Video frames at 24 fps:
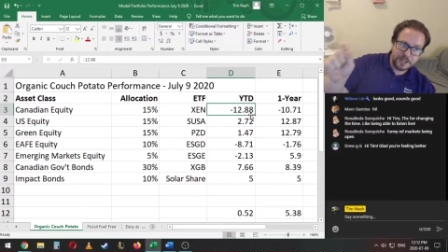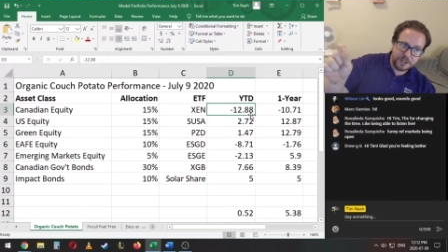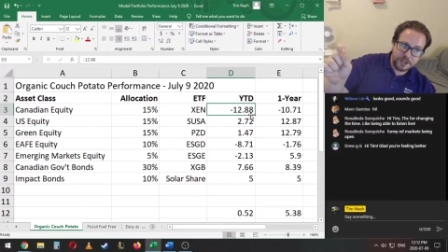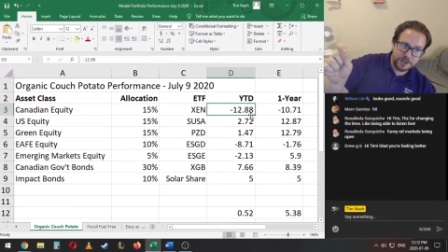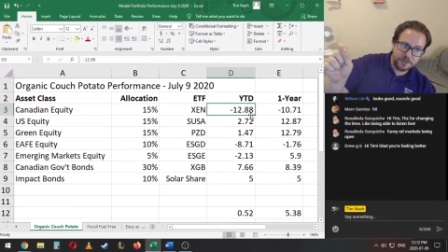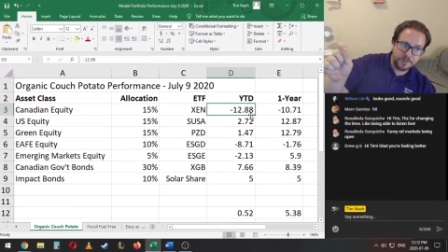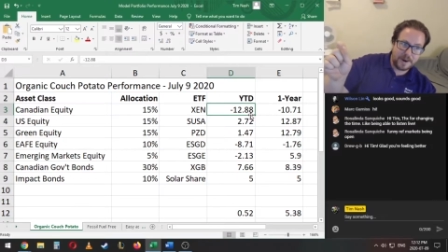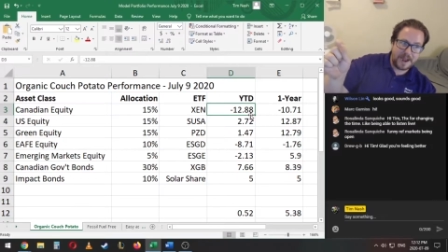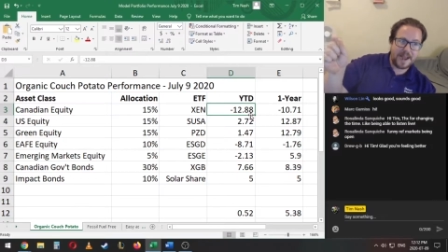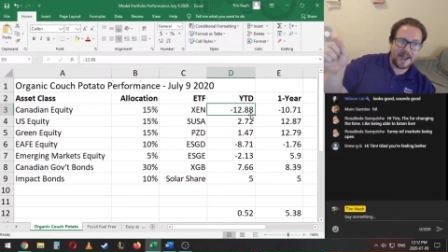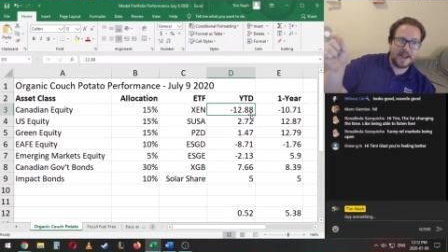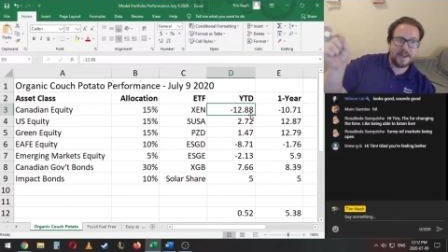
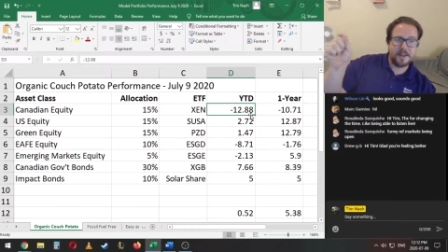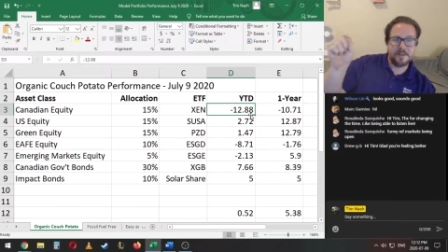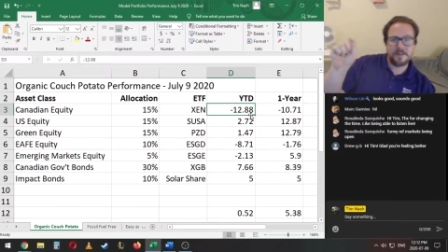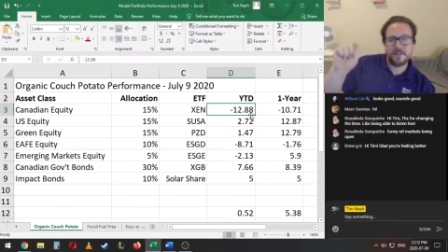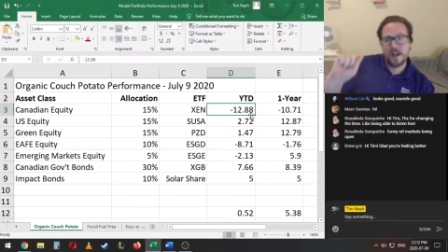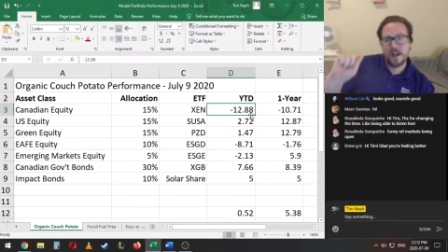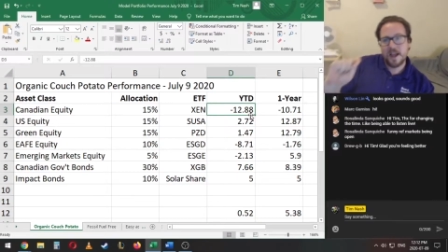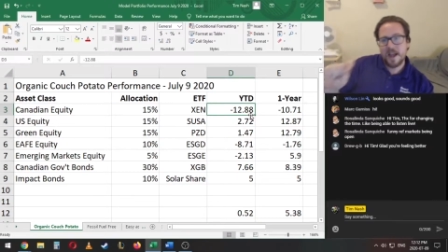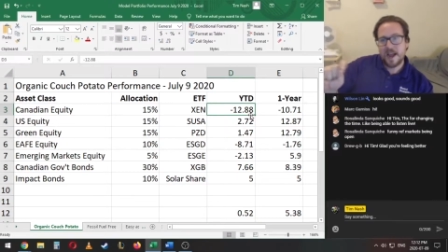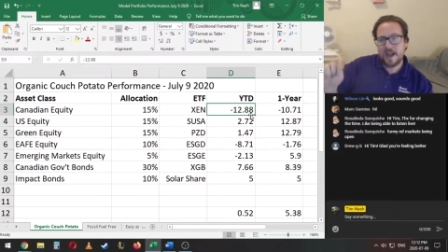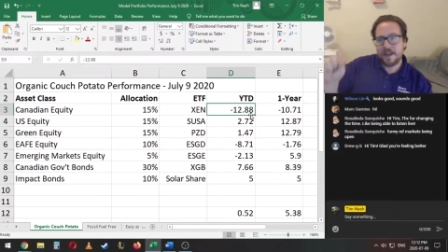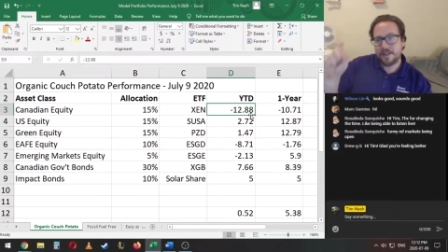US
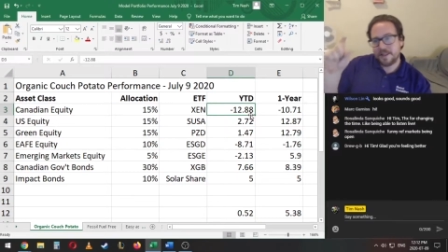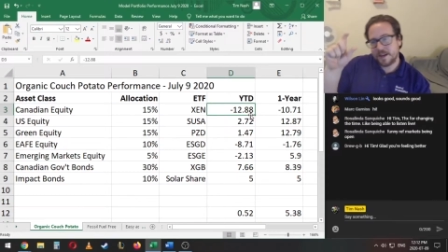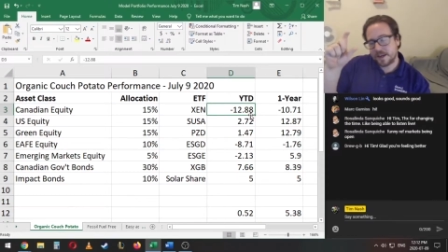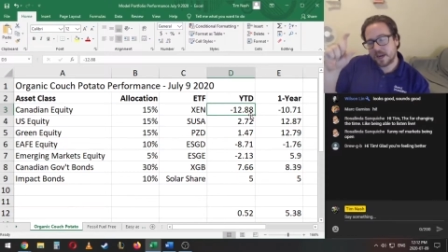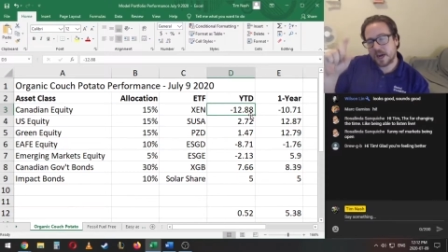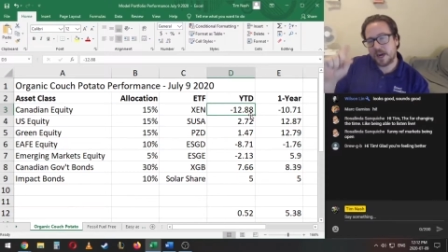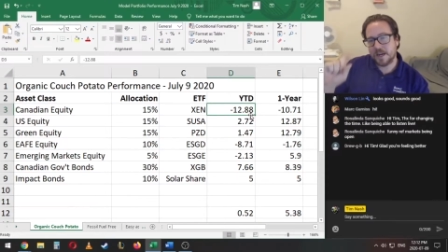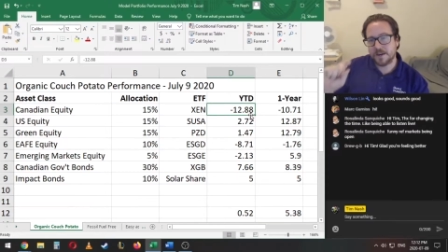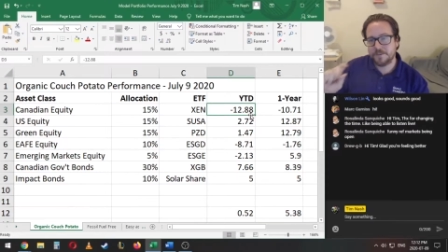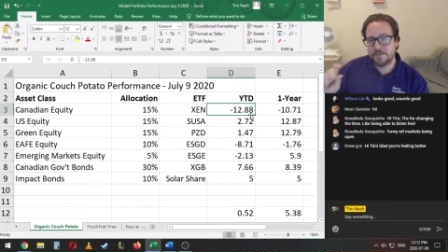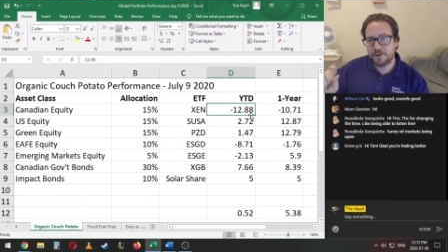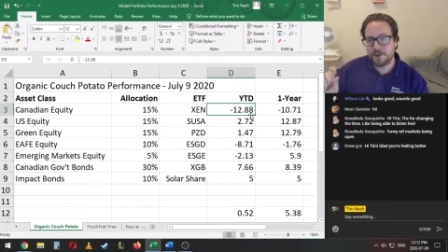and then
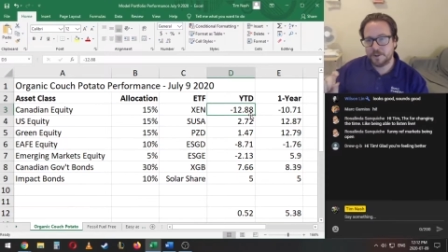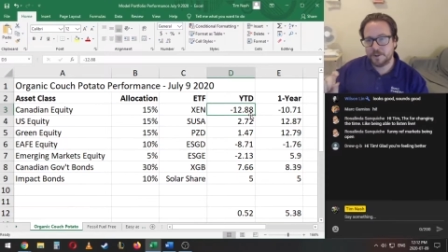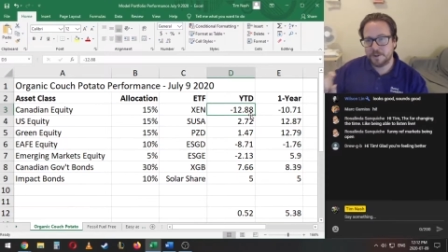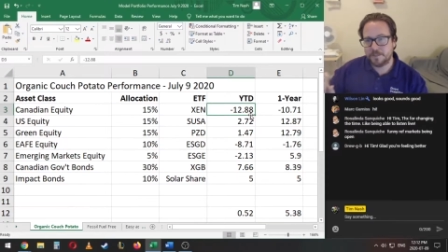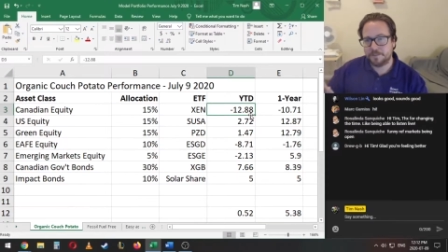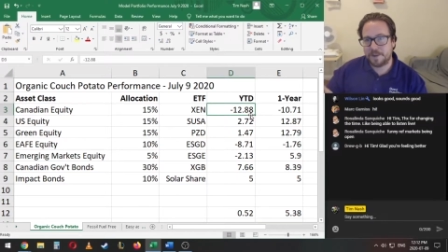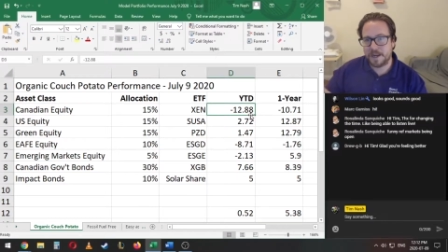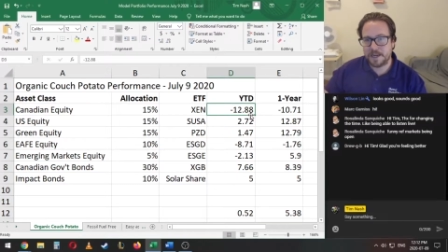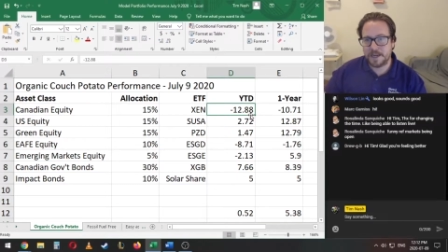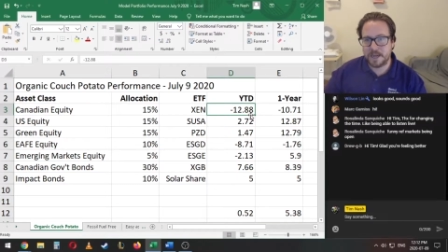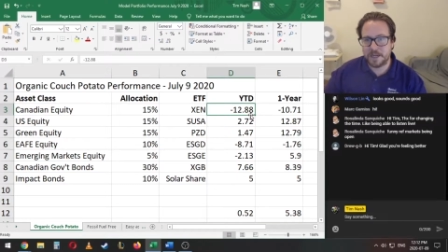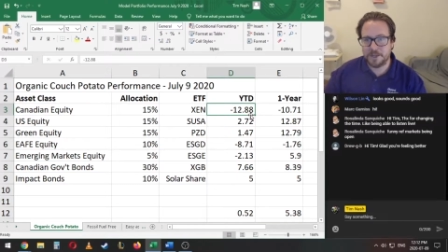kind of do it
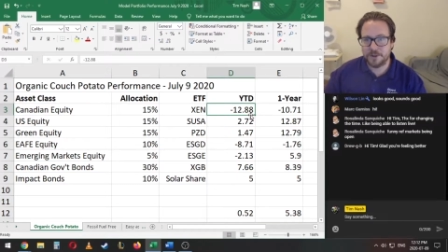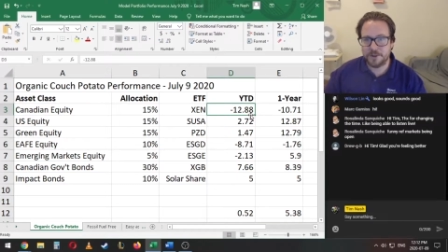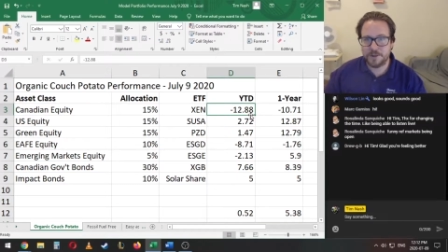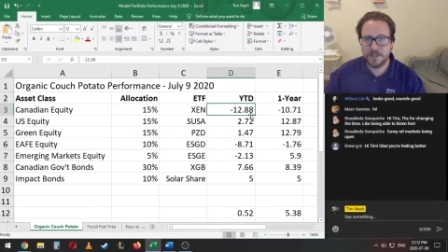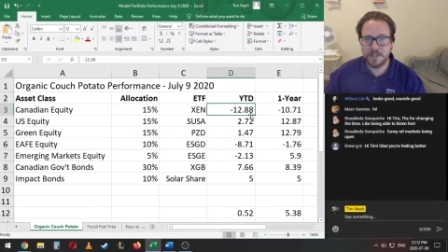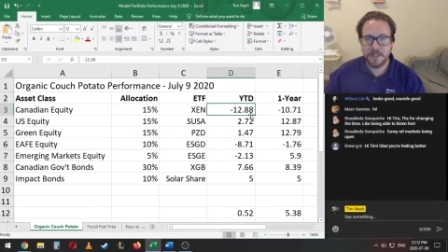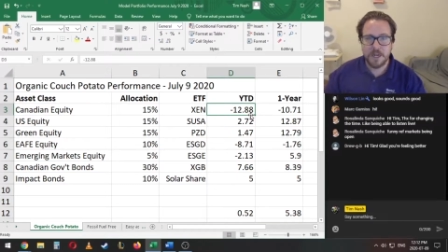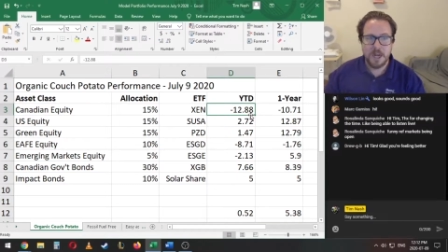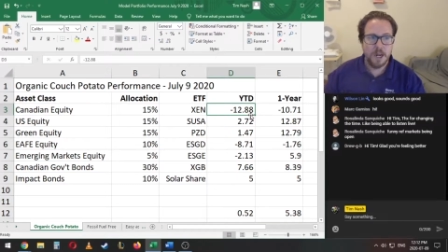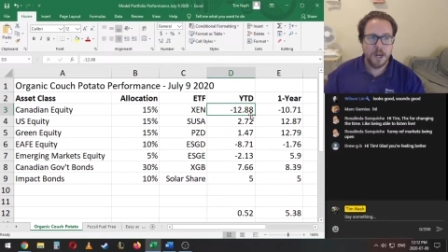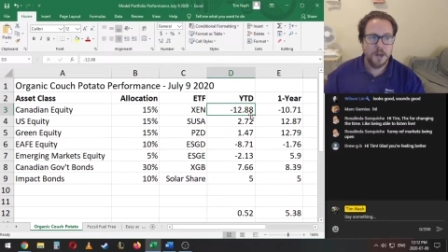by country.